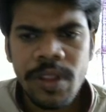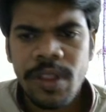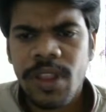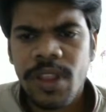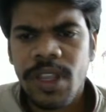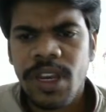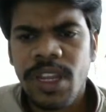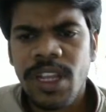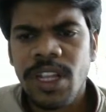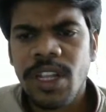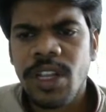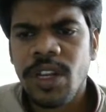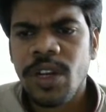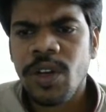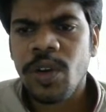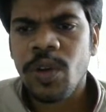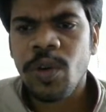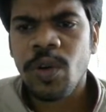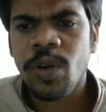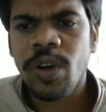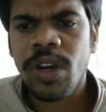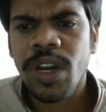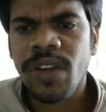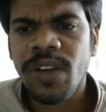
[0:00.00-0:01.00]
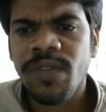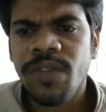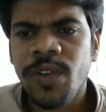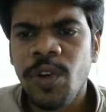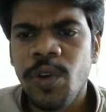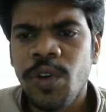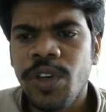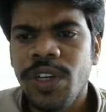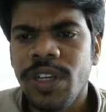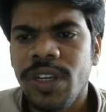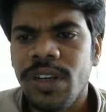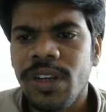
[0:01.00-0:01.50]
There is no
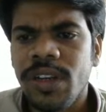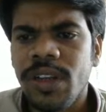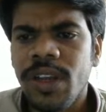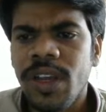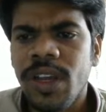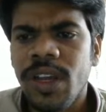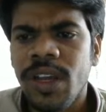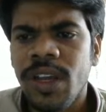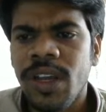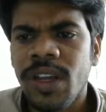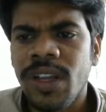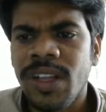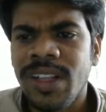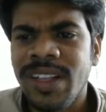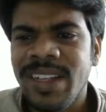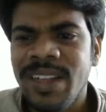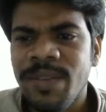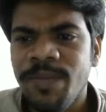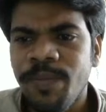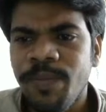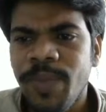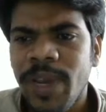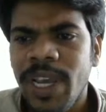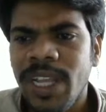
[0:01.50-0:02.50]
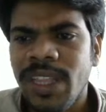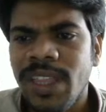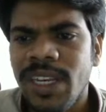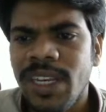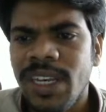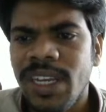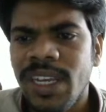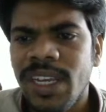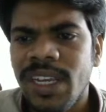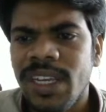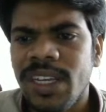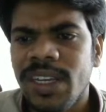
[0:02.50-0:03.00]
confusion.
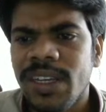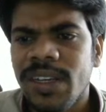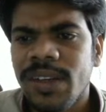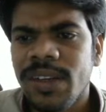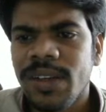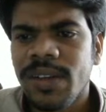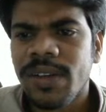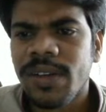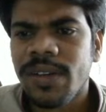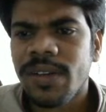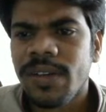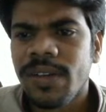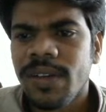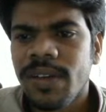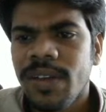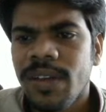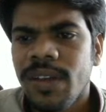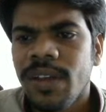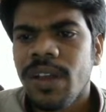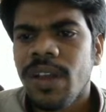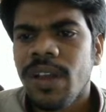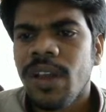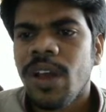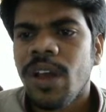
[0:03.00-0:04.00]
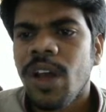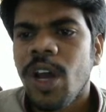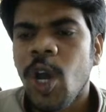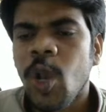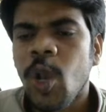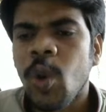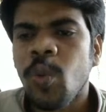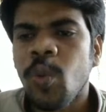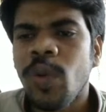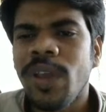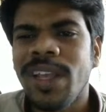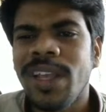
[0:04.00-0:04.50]
Sympathetic
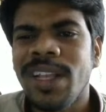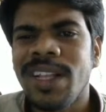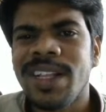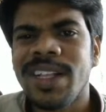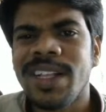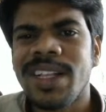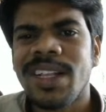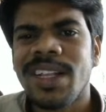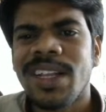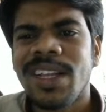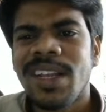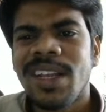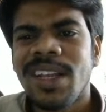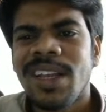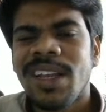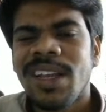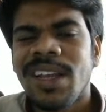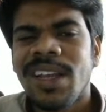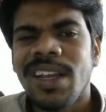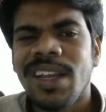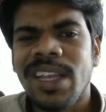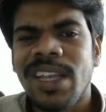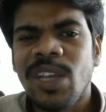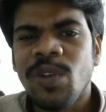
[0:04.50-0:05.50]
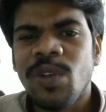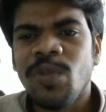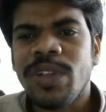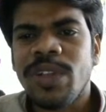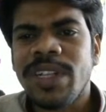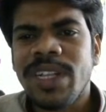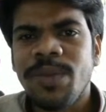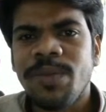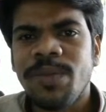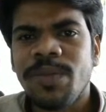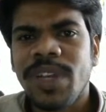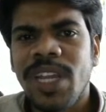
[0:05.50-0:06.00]
always gives
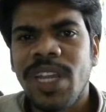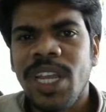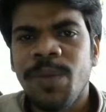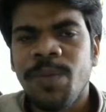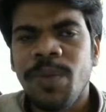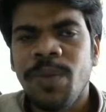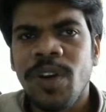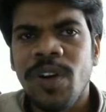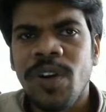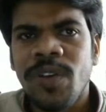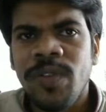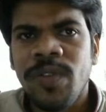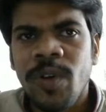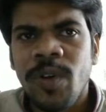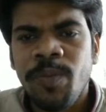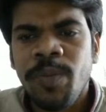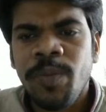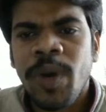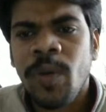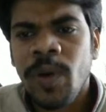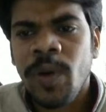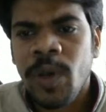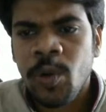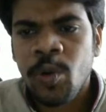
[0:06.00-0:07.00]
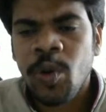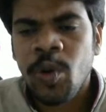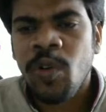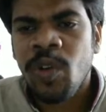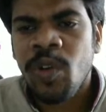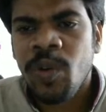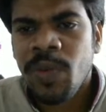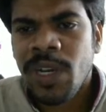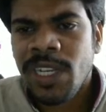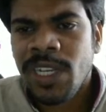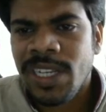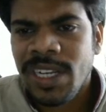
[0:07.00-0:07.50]
some type of power to
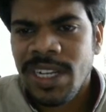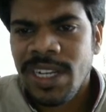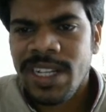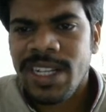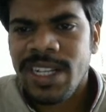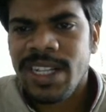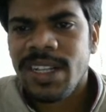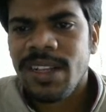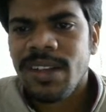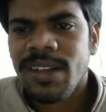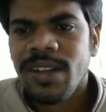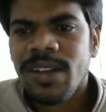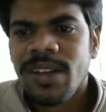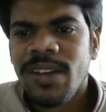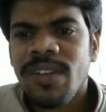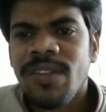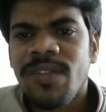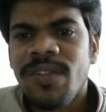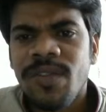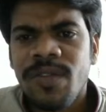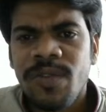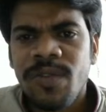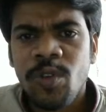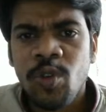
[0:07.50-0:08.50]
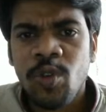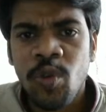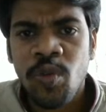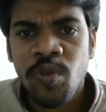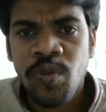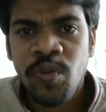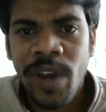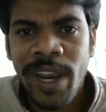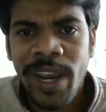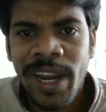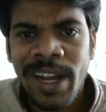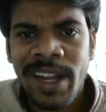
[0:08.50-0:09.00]
our muscles to
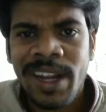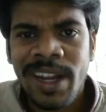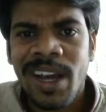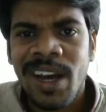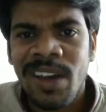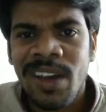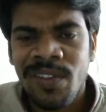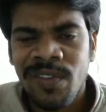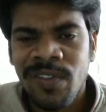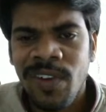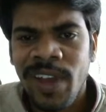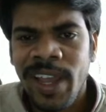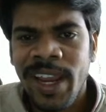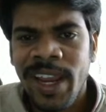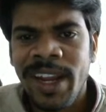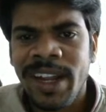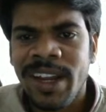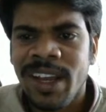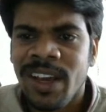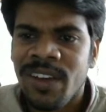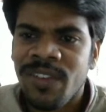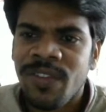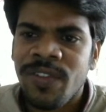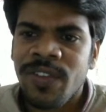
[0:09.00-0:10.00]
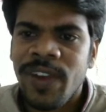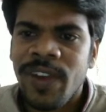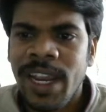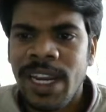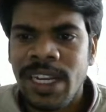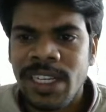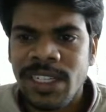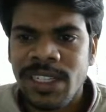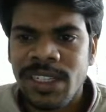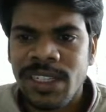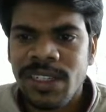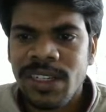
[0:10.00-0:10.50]
fight or flight or
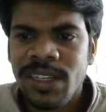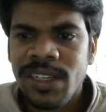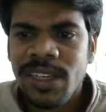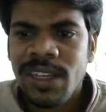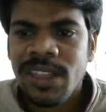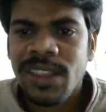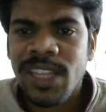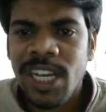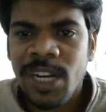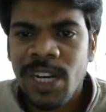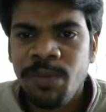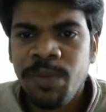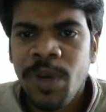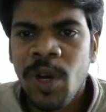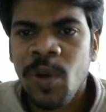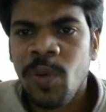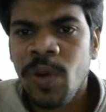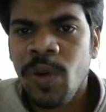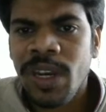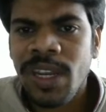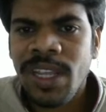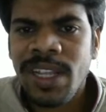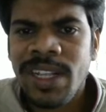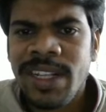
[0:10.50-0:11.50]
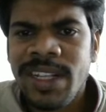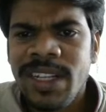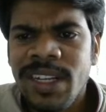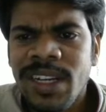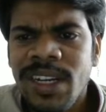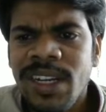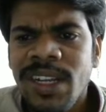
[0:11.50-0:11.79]
fright. That power is